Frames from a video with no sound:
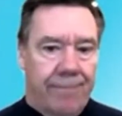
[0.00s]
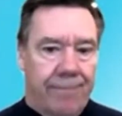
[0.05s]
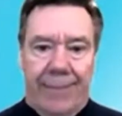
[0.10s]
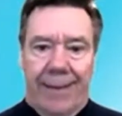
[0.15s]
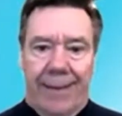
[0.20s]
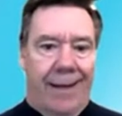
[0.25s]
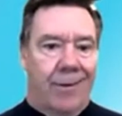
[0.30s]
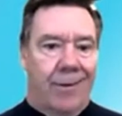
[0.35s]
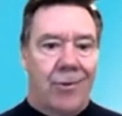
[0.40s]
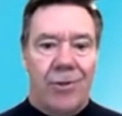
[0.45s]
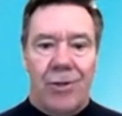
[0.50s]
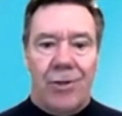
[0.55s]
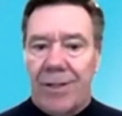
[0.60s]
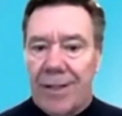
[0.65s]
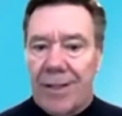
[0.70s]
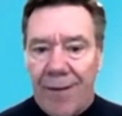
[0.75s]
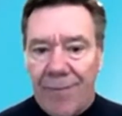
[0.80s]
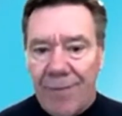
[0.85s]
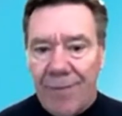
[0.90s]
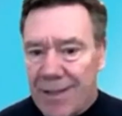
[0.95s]
Energy
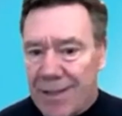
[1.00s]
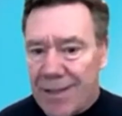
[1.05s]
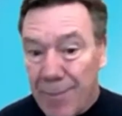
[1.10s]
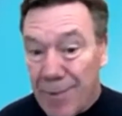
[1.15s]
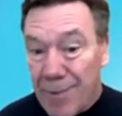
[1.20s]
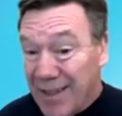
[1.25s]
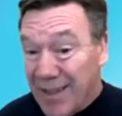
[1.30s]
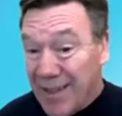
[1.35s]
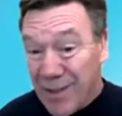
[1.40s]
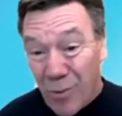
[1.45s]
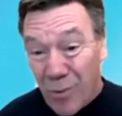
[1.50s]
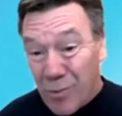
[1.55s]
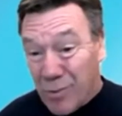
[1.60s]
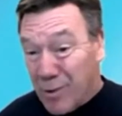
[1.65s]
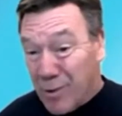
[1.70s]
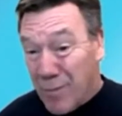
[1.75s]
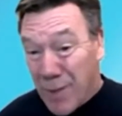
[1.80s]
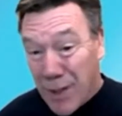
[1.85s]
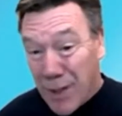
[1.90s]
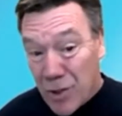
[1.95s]
savings typically don't
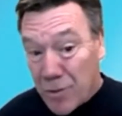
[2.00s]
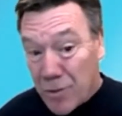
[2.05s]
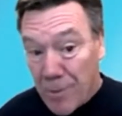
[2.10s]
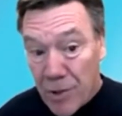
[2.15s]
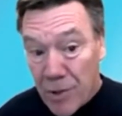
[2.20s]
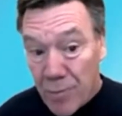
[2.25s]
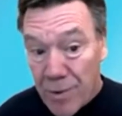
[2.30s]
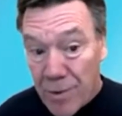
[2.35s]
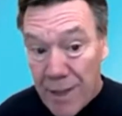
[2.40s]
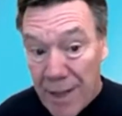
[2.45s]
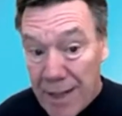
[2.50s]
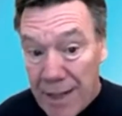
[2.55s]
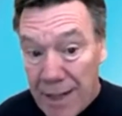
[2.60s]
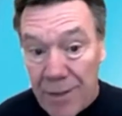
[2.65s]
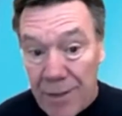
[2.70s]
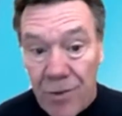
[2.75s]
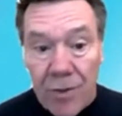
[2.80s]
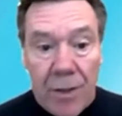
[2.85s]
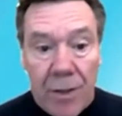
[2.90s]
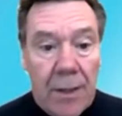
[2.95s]
diminish much with
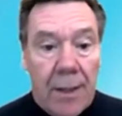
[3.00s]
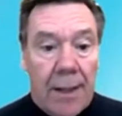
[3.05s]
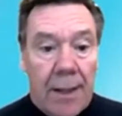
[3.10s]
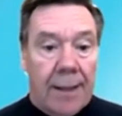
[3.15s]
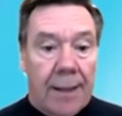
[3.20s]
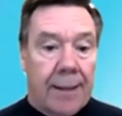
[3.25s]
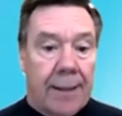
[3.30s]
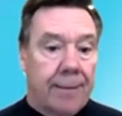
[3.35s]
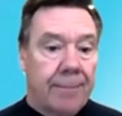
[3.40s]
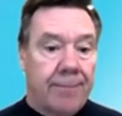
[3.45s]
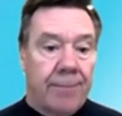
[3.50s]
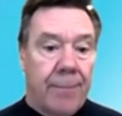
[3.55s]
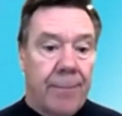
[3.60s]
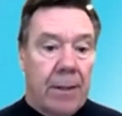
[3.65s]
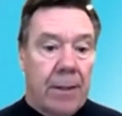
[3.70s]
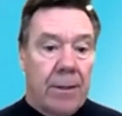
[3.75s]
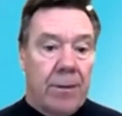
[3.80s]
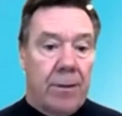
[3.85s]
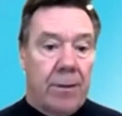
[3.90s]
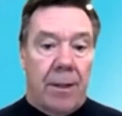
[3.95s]
age.
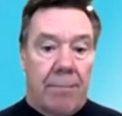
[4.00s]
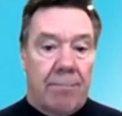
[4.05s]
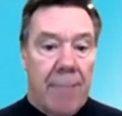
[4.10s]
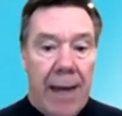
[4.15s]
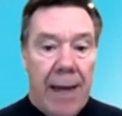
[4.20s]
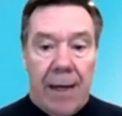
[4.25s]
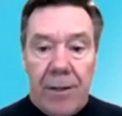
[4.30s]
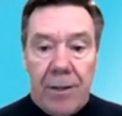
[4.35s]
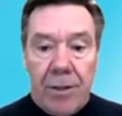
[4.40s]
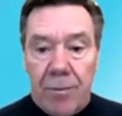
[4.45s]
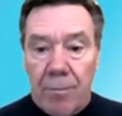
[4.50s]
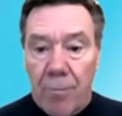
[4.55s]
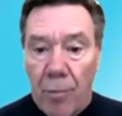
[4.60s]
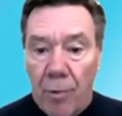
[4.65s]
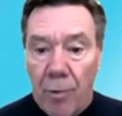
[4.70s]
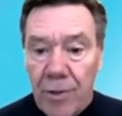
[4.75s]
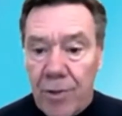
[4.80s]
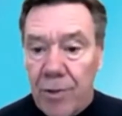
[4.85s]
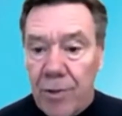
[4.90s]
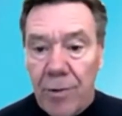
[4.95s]
You can manage
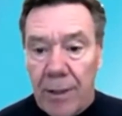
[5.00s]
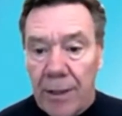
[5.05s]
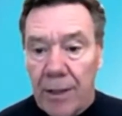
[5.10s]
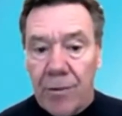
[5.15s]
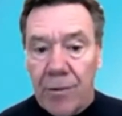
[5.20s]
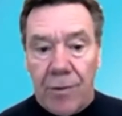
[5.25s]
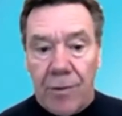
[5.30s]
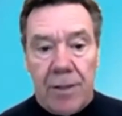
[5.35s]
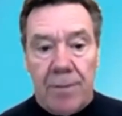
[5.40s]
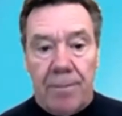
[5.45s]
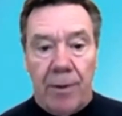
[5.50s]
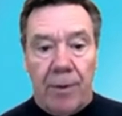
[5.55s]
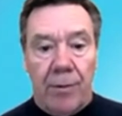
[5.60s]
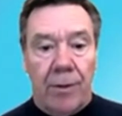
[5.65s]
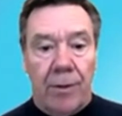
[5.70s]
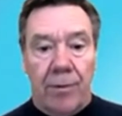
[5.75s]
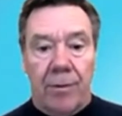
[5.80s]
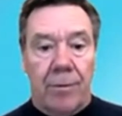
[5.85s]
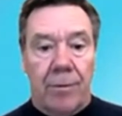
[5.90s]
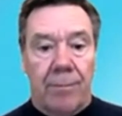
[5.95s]
moisture and increase building
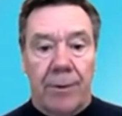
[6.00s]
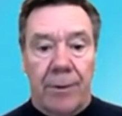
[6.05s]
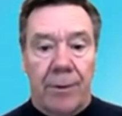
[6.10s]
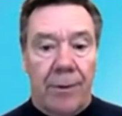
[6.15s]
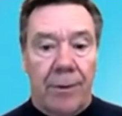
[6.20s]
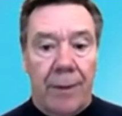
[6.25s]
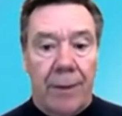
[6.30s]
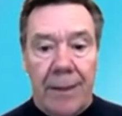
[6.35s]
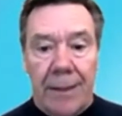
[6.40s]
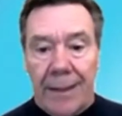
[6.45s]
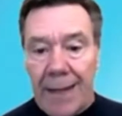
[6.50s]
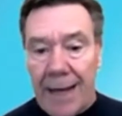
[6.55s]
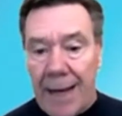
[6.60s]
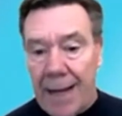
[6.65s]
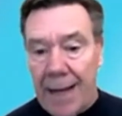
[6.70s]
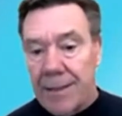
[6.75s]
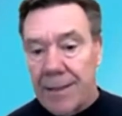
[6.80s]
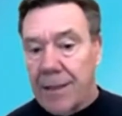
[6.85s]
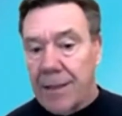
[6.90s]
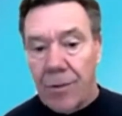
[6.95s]
durability and
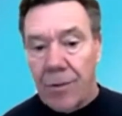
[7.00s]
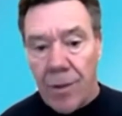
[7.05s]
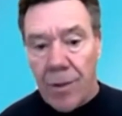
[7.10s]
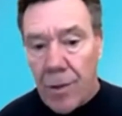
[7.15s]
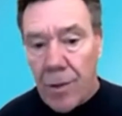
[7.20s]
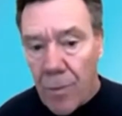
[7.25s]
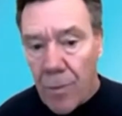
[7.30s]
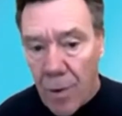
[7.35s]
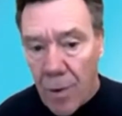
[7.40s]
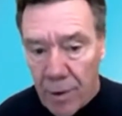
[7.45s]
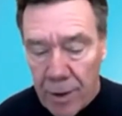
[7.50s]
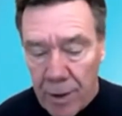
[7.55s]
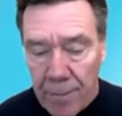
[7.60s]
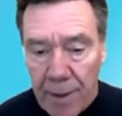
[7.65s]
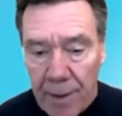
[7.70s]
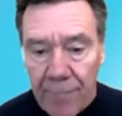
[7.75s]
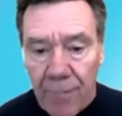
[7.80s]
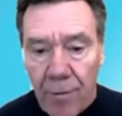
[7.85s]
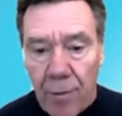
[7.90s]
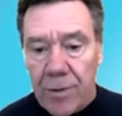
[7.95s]
enhance indoor air quality by
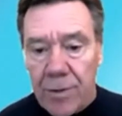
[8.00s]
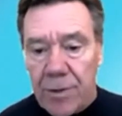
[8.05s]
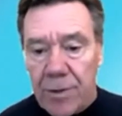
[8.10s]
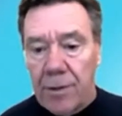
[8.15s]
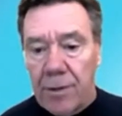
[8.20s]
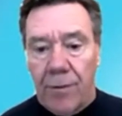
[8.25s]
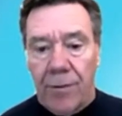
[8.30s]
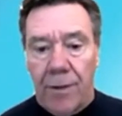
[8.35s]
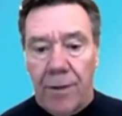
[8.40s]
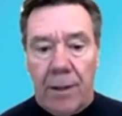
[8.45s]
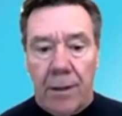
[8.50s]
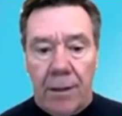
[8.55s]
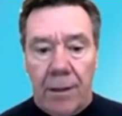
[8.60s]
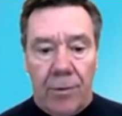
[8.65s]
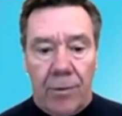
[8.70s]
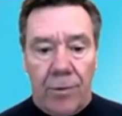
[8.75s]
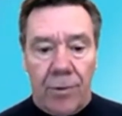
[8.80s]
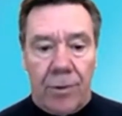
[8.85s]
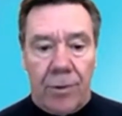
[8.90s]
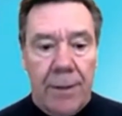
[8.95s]
focusing on the
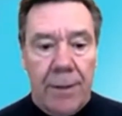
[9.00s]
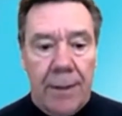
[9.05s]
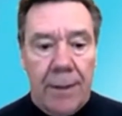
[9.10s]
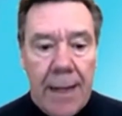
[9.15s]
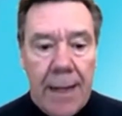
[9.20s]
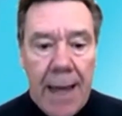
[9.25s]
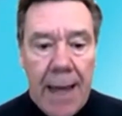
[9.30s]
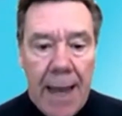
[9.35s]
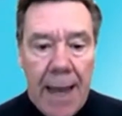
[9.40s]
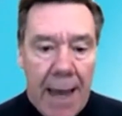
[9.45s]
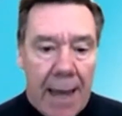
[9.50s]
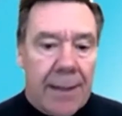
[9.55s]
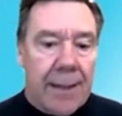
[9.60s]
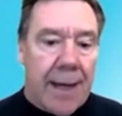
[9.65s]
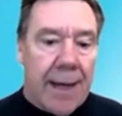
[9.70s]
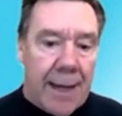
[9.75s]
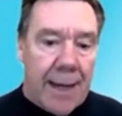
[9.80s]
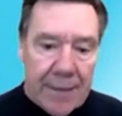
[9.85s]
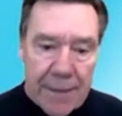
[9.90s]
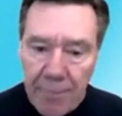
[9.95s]
enclosure. And it
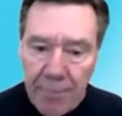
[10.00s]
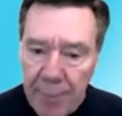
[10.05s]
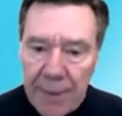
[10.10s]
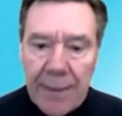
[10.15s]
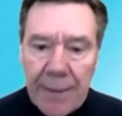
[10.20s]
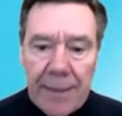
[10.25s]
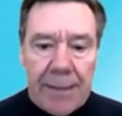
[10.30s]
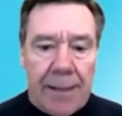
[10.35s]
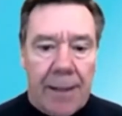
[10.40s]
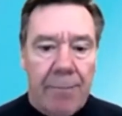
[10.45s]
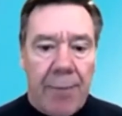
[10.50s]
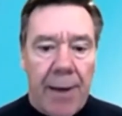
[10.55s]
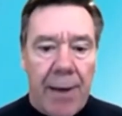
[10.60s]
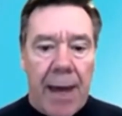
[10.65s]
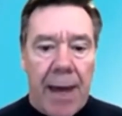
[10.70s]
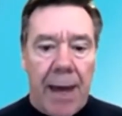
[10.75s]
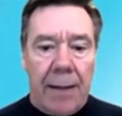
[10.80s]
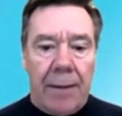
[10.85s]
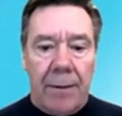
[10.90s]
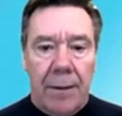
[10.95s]
has the biggest
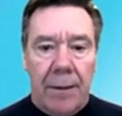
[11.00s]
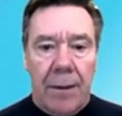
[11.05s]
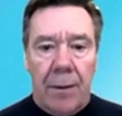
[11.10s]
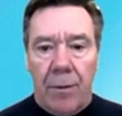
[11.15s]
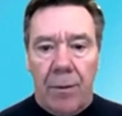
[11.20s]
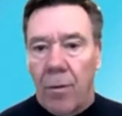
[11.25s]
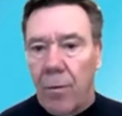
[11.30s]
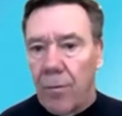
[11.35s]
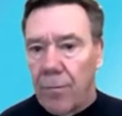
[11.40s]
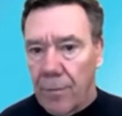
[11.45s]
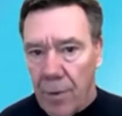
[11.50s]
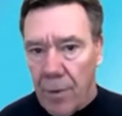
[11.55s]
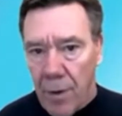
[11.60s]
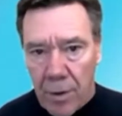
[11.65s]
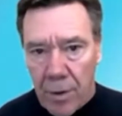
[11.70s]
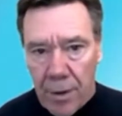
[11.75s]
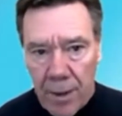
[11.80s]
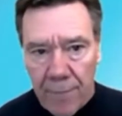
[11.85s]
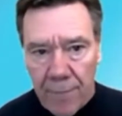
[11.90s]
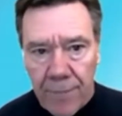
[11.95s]
impact on overall
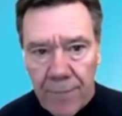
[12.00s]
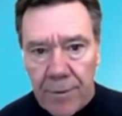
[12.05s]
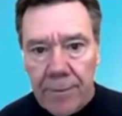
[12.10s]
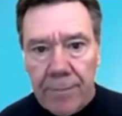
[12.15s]
comfort.